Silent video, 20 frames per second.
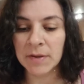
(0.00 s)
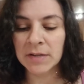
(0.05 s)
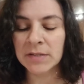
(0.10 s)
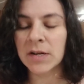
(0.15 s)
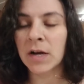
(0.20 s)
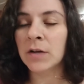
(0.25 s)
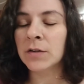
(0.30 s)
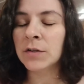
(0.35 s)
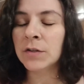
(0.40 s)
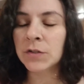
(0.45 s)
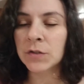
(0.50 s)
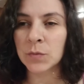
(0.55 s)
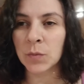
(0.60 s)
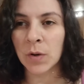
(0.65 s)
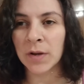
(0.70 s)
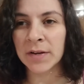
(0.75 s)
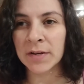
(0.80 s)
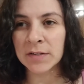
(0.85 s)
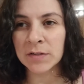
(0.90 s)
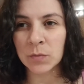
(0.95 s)
McDonald's
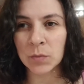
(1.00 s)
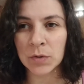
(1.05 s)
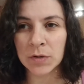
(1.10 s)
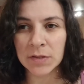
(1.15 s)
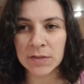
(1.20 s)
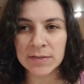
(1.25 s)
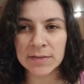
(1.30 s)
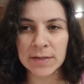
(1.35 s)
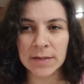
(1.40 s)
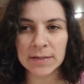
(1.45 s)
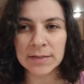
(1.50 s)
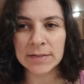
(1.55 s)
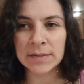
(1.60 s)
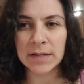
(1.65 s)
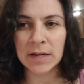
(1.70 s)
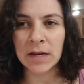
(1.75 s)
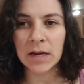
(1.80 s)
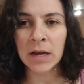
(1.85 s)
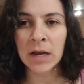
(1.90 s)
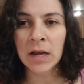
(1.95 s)
one is worth
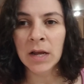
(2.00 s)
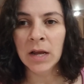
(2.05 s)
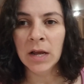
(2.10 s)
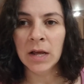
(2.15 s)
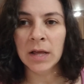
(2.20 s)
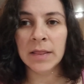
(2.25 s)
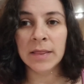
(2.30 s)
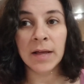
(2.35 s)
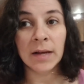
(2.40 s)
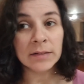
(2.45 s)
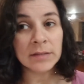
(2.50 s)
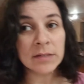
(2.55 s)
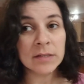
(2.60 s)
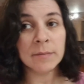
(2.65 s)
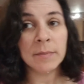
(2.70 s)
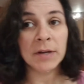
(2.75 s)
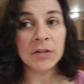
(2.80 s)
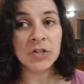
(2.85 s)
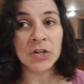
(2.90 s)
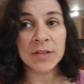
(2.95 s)
$60. That's
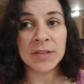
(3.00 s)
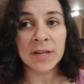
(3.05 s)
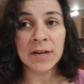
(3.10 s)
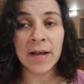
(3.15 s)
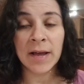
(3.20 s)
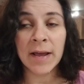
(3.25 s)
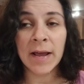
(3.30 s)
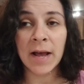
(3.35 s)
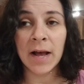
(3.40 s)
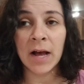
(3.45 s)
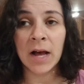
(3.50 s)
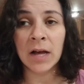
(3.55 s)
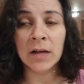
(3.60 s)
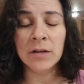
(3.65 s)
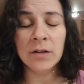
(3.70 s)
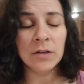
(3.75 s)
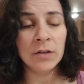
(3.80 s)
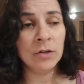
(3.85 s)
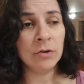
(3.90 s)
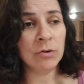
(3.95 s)
the budget that I
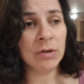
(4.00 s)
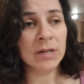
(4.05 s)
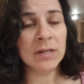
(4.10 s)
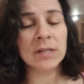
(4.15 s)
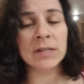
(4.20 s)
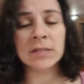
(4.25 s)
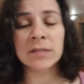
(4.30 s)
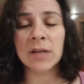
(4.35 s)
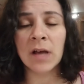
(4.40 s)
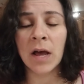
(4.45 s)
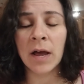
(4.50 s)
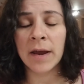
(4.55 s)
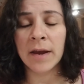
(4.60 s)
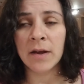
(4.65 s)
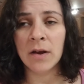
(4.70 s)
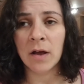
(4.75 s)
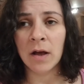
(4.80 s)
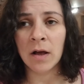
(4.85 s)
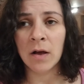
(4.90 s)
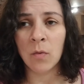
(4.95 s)
had. You can
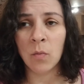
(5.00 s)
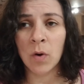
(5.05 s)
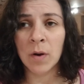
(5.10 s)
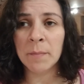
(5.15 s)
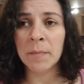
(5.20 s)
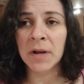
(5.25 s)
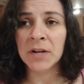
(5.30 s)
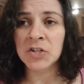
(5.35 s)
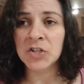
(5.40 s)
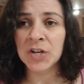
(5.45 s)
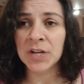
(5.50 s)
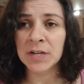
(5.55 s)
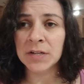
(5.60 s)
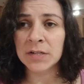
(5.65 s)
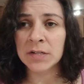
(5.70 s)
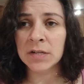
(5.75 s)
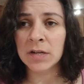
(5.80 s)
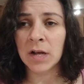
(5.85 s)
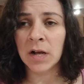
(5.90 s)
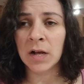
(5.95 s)
decide what
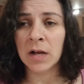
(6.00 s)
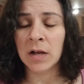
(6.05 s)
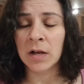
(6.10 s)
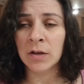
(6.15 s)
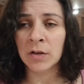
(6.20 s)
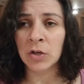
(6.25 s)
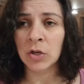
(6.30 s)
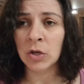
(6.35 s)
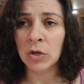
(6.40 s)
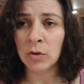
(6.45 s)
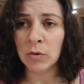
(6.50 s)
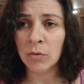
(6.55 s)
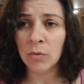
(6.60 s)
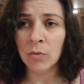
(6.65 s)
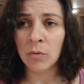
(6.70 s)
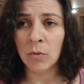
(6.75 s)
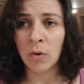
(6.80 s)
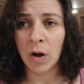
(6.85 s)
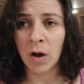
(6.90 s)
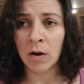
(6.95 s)
budget
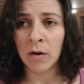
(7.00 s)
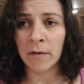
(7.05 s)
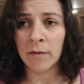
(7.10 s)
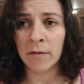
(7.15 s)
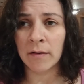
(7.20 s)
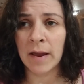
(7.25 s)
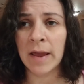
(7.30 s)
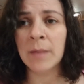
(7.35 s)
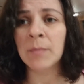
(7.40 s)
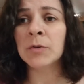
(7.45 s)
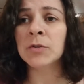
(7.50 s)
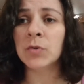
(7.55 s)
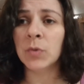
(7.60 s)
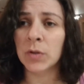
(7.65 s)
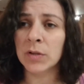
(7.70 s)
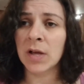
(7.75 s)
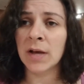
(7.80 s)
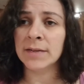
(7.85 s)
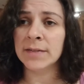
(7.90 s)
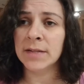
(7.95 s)
you are able to
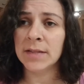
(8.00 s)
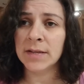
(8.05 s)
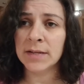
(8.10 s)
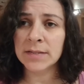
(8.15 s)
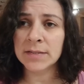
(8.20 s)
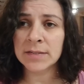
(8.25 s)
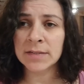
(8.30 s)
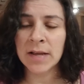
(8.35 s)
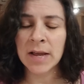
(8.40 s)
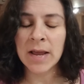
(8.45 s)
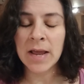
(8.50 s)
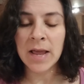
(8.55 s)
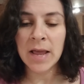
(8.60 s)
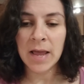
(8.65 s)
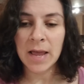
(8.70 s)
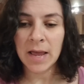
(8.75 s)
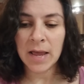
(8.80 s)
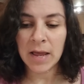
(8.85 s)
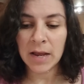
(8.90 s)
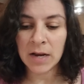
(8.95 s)
allot to this.
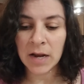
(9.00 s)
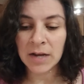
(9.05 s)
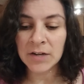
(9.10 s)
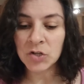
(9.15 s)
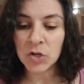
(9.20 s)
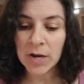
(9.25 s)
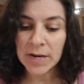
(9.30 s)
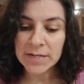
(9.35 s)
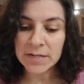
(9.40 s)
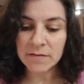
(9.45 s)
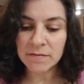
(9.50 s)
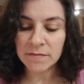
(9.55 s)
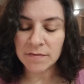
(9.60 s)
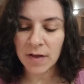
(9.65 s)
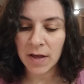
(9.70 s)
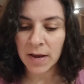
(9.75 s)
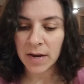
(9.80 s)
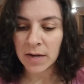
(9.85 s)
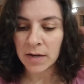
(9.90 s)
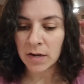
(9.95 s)
And I tried to
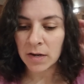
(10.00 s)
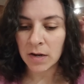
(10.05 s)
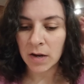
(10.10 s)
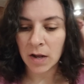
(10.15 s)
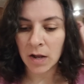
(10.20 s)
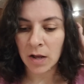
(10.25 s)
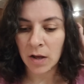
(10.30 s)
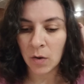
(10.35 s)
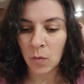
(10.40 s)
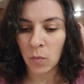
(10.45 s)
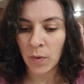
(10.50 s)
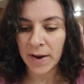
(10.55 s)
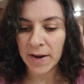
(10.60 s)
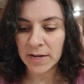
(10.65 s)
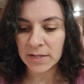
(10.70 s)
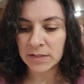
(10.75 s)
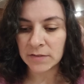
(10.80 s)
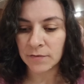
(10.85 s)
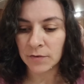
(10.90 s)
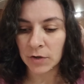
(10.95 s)
find
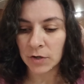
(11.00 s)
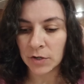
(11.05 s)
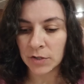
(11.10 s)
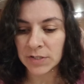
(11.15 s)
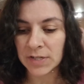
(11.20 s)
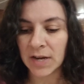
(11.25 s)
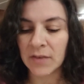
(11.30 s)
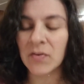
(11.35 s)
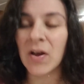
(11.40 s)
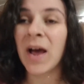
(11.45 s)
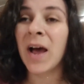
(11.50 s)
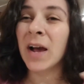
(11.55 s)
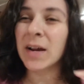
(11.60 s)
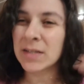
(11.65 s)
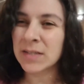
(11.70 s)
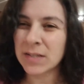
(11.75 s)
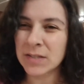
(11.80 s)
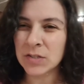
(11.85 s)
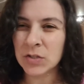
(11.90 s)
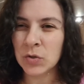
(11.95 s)
ways for her to have
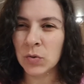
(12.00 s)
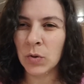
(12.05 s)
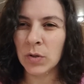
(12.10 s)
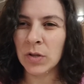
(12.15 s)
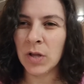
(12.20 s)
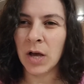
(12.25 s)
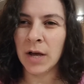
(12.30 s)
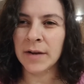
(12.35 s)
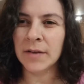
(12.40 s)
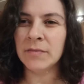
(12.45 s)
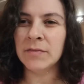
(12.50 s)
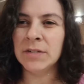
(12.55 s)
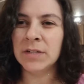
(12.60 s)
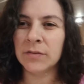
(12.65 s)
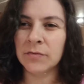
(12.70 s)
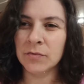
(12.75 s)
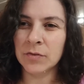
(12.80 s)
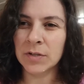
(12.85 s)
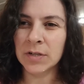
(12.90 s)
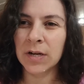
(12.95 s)
access to a lot of
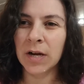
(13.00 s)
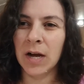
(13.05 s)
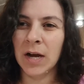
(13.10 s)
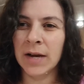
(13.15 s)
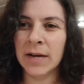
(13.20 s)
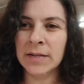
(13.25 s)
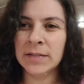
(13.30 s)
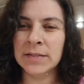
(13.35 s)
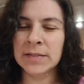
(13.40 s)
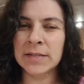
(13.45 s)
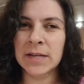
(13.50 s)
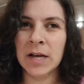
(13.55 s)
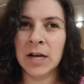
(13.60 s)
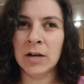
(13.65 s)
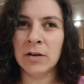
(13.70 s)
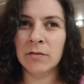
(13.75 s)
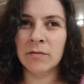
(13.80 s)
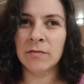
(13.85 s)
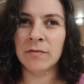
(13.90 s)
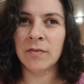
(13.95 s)
different kinds
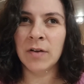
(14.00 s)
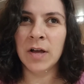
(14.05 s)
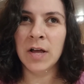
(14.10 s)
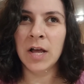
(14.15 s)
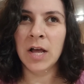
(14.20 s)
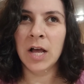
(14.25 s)
of